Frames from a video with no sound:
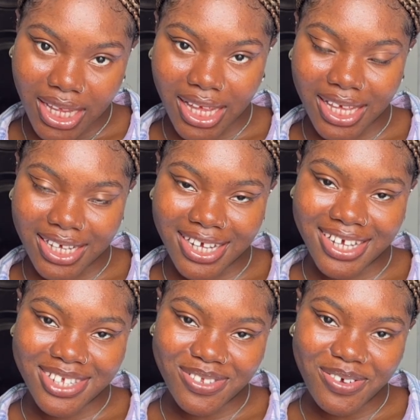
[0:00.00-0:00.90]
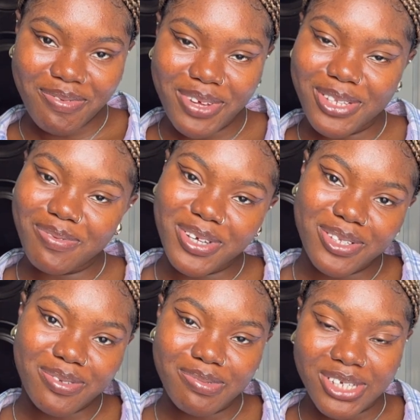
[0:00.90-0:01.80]
Hi guys, welcome back to my
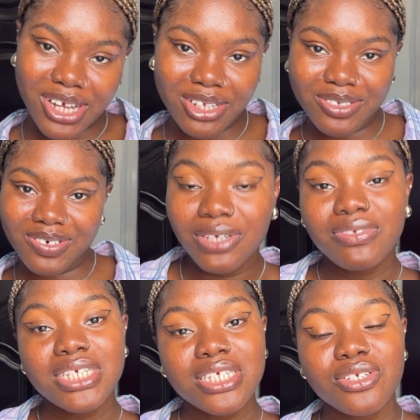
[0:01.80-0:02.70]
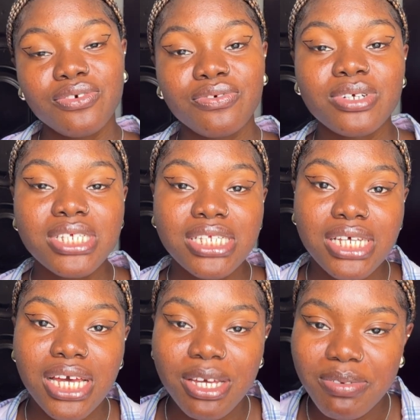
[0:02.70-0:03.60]
YouTube channel. If this is your first
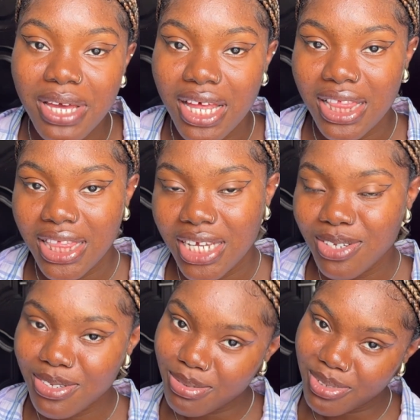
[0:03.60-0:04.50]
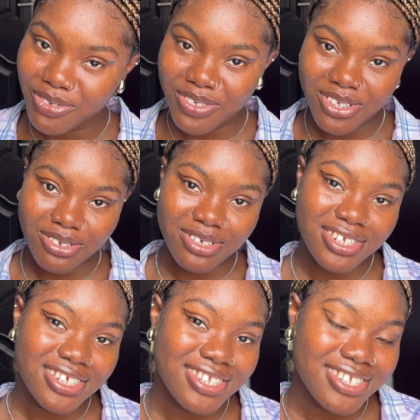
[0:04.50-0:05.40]
time, thank you so much for tuning
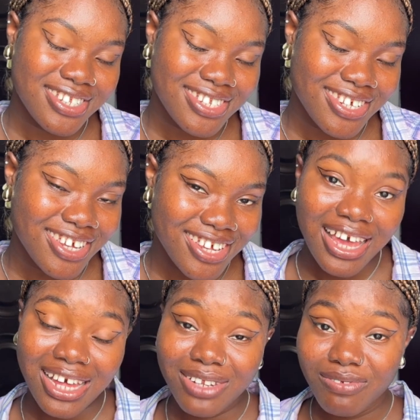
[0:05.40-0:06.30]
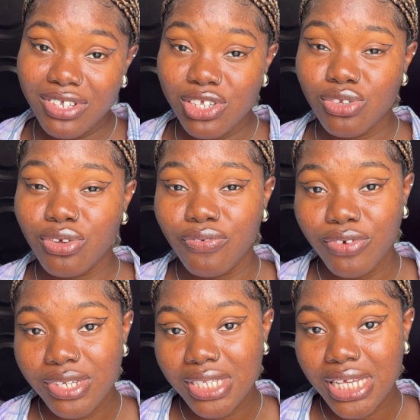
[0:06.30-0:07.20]
in today, and if this is not your
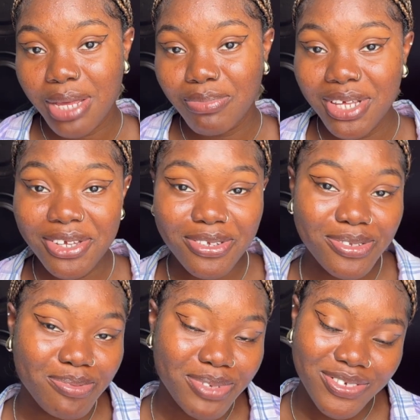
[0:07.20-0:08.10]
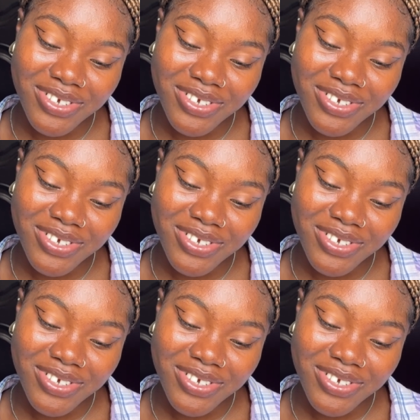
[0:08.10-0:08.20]
first time, thank you so much for